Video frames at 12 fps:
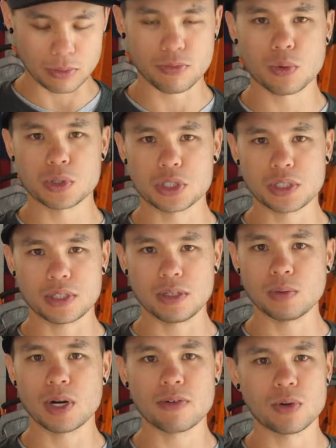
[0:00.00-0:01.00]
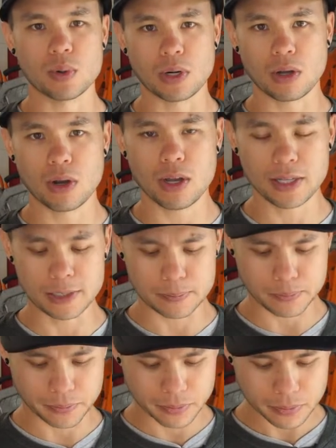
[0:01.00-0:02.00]
or fortunately, whatever you want to call it,
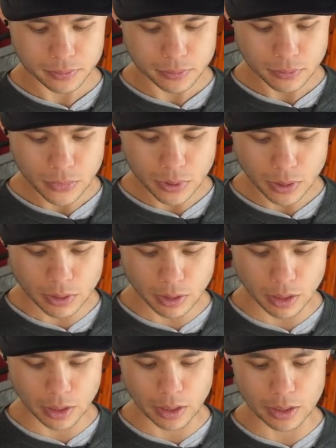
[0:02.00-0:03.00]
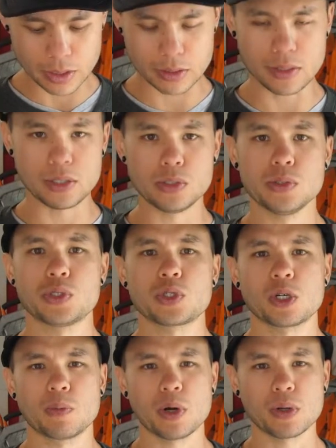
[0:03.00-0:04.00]
the used
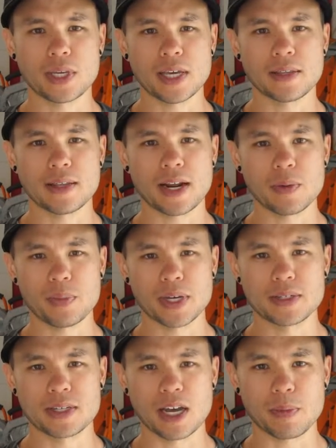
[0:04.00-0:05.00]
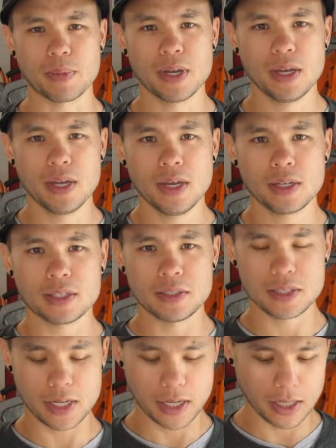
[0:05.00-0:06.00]
turbo kit that I picked up
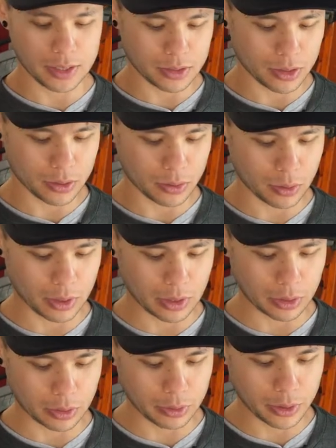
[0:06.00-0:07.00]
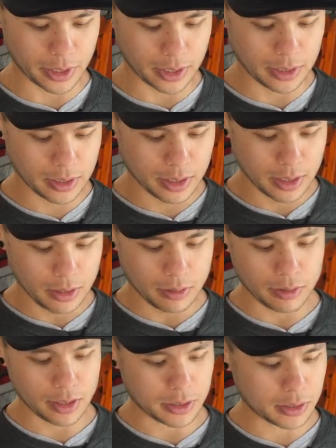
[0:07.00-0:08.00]
contained or included
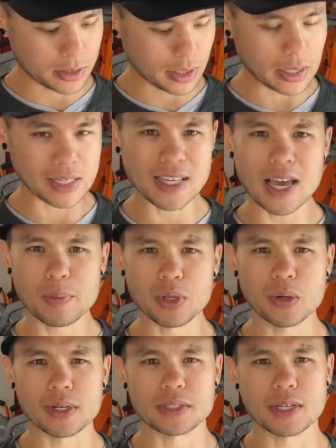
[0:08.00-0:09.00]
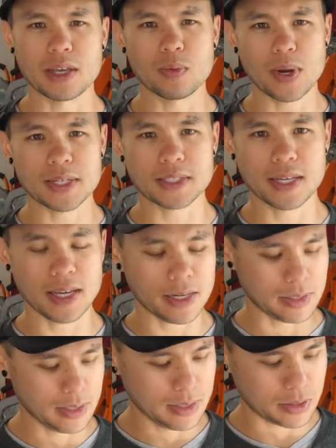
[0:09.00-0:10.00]
this USA
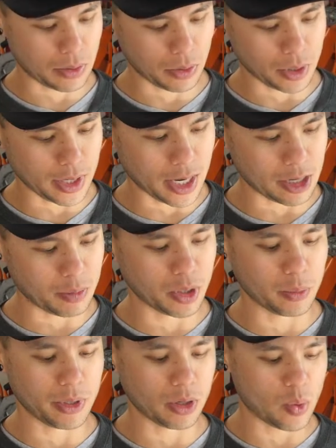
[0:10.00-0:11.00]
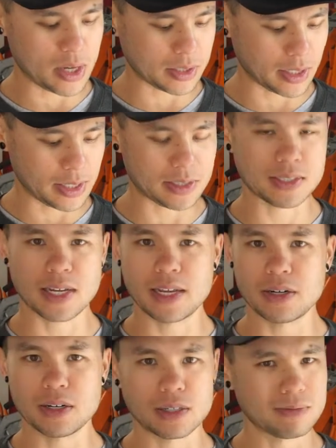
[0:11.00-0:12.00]
wastegate. It's 38 millimeter wastegate,
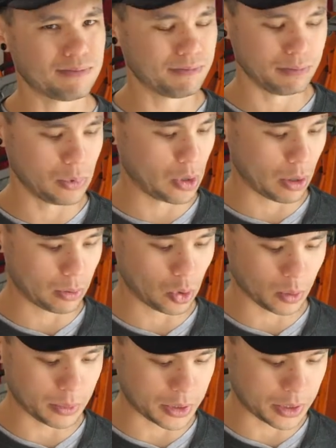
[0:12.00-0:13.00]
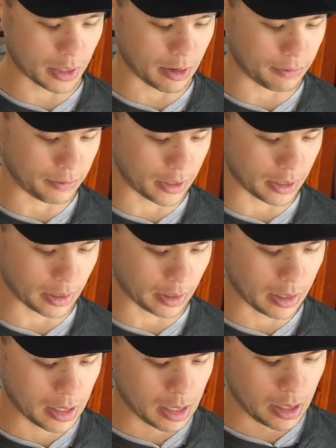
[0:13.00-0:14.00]
standard, normal stuff
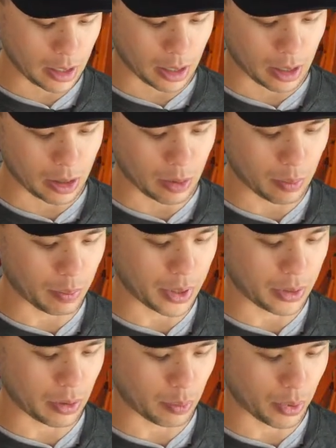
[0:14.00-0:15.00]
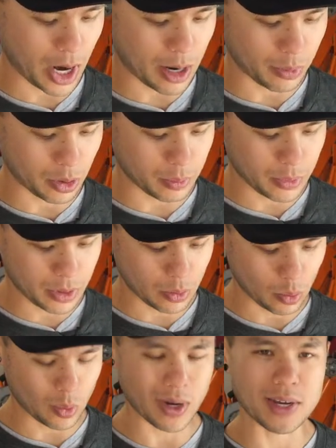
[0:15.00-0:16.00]
here. But the problem
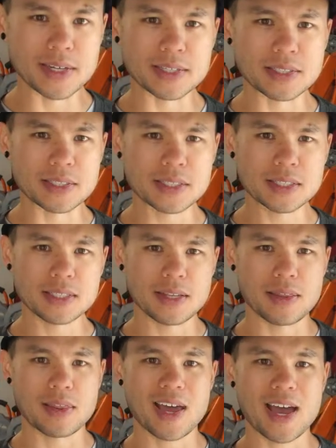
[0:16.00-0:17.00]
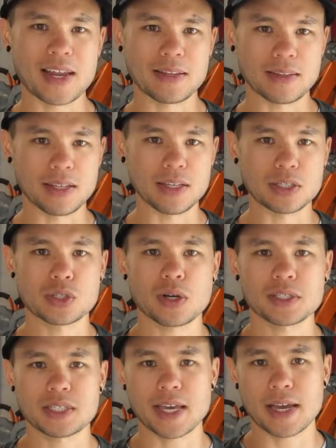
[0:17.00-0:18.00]
was that the
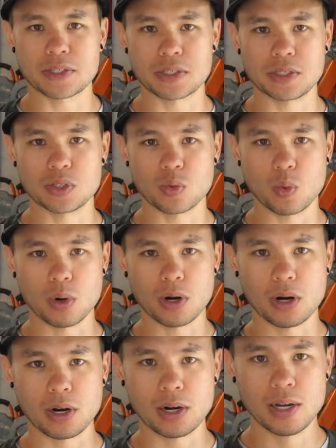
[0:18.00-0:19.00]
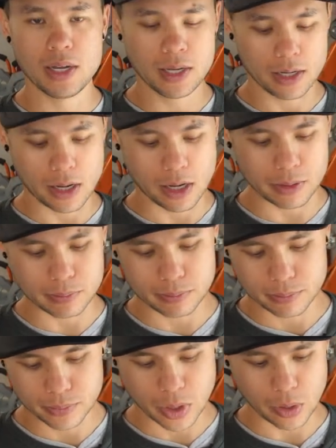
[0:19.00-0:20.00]
exhaust gases were,
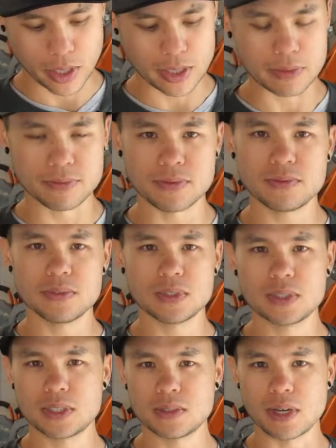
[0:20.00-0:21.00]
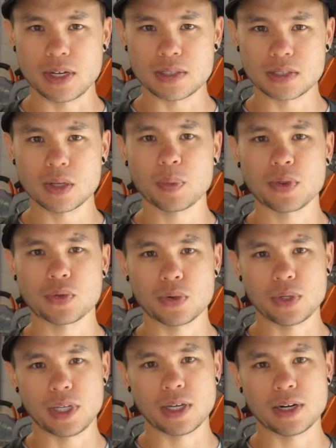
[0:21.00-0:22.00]
kind of slipping
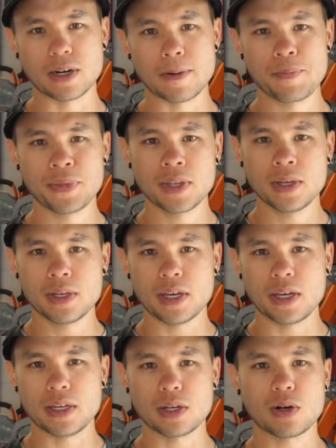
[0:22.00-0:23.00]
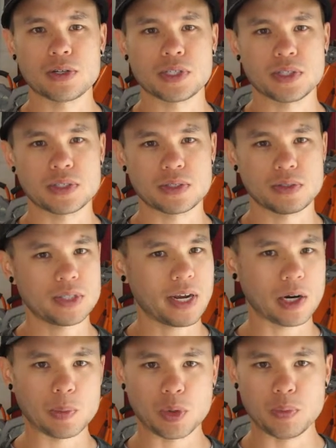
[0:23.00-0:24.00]
through here. It causes
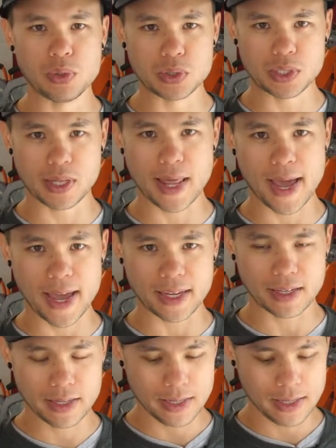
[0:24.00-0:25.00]
terrible boost lag